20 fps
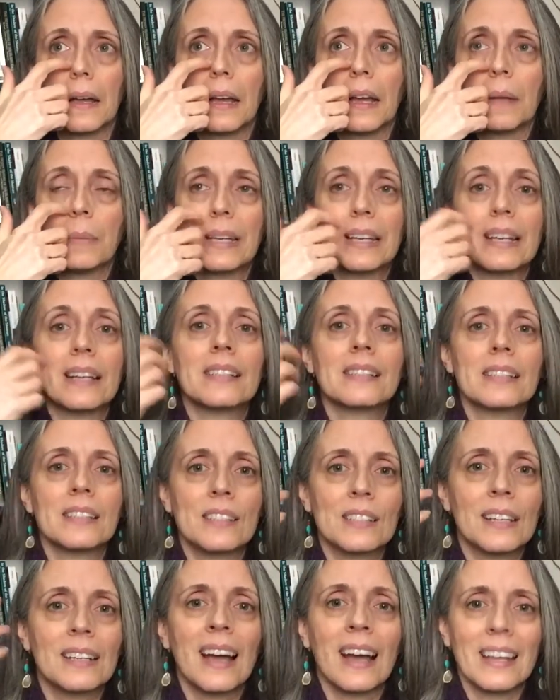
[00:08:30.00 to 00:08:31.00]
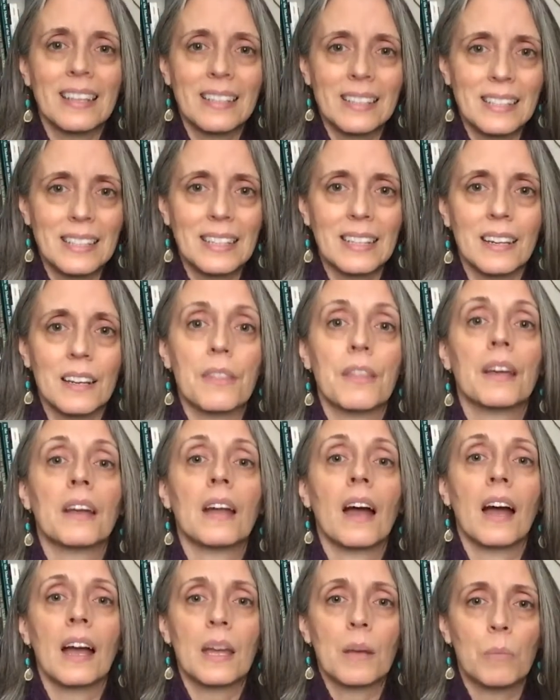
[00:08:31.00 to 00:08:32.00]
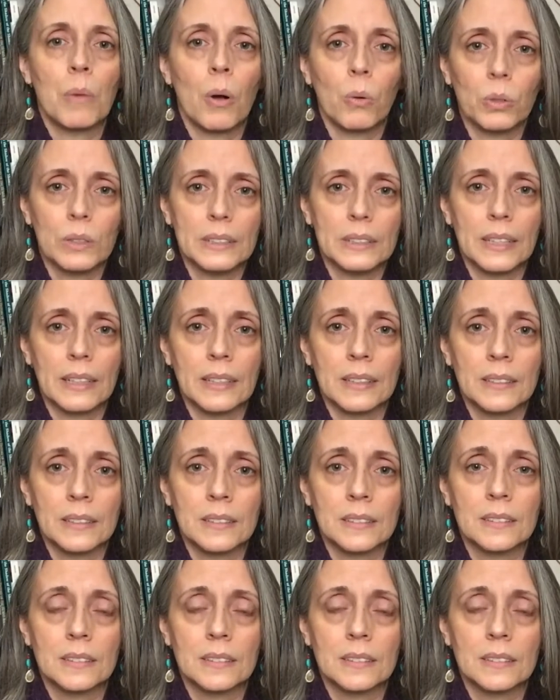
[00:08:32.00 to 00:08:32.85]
because it's an idea that I am holding.